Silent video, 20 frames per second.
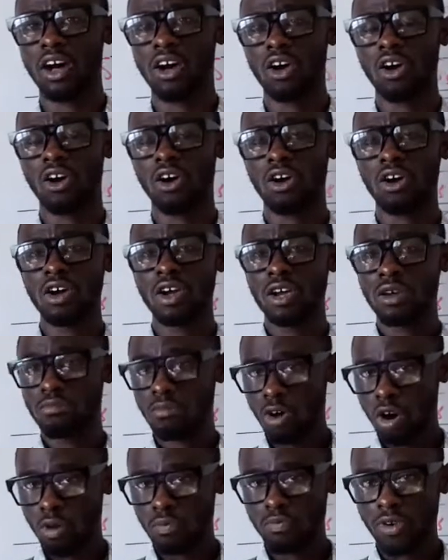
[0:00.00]
all
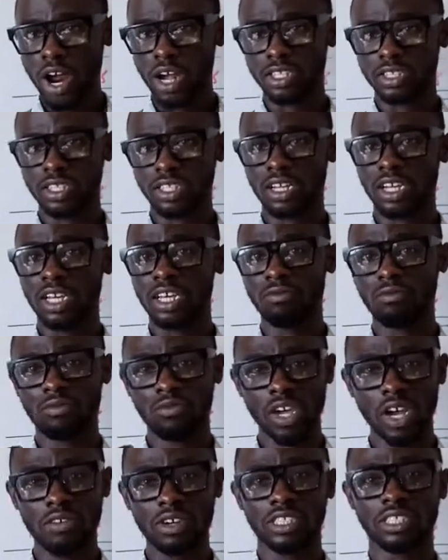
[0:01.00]
more practical and
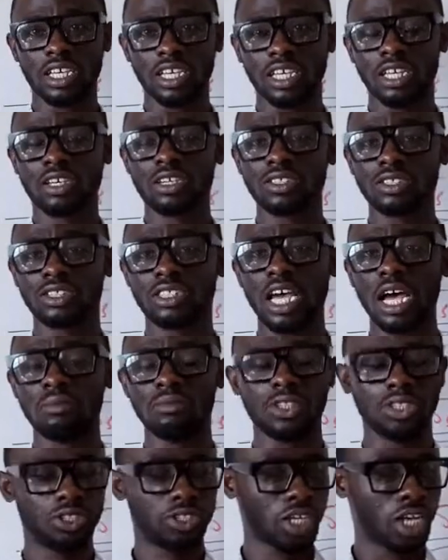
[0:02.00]
very technical
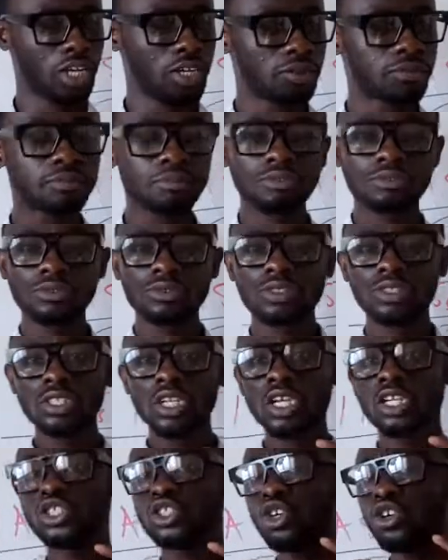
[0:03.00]
subjects, and
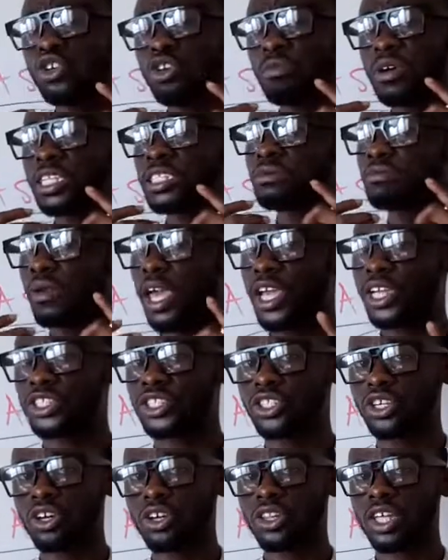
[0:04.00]
so you must make
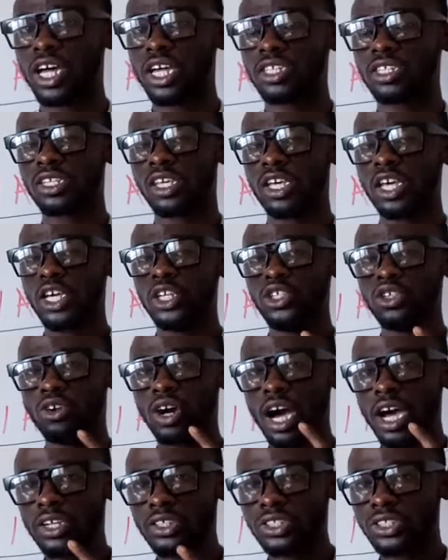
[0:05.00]
sure that you
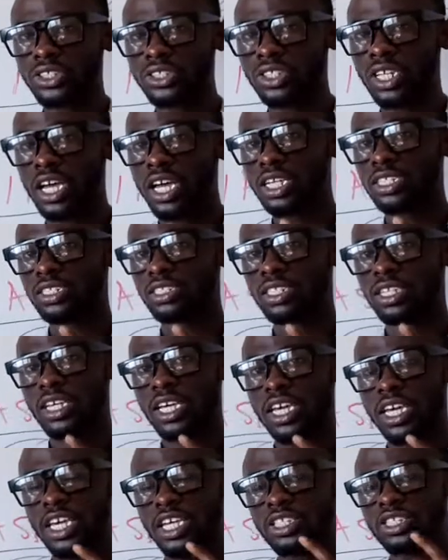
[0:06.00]
understand
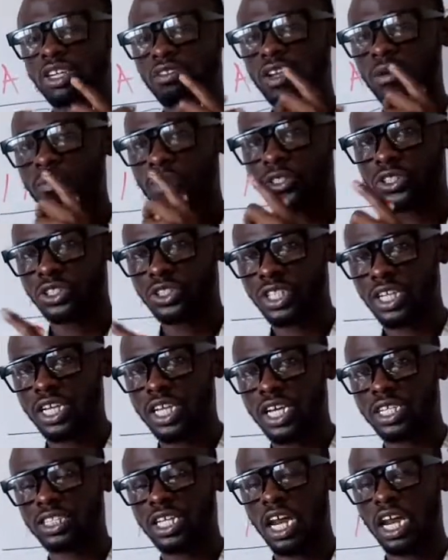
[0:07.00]
each of the
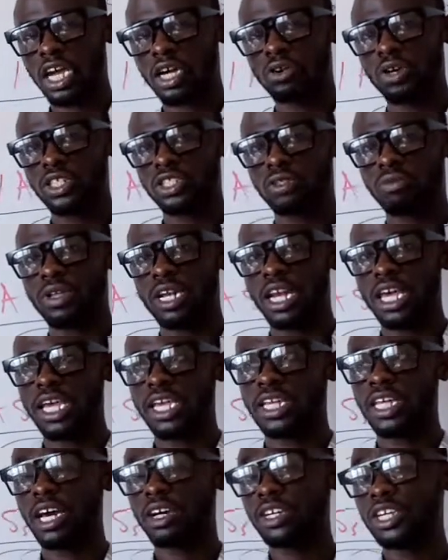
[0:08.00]
procedures that are going to be
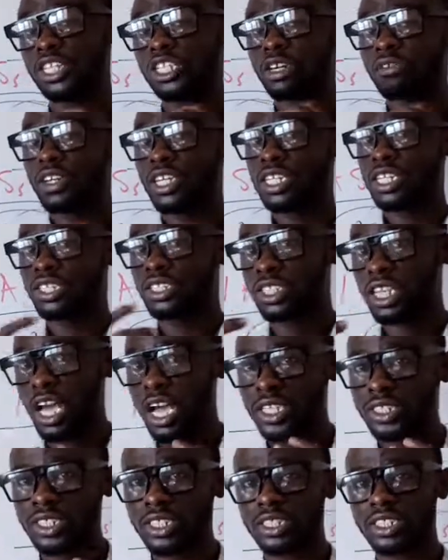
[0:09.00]
laid out, each of the
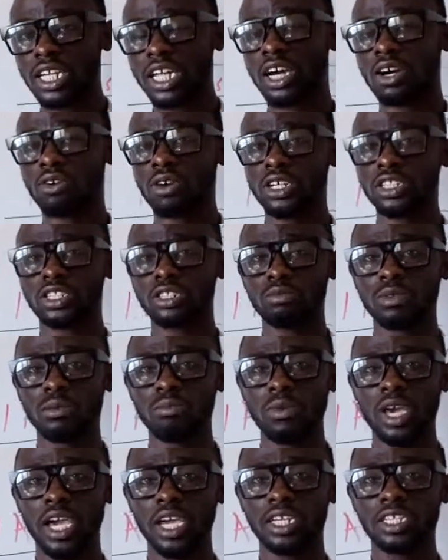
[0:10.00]
discussions that are going to be
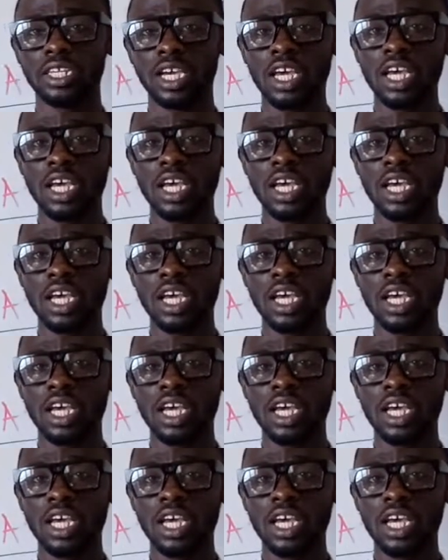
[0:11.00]
made,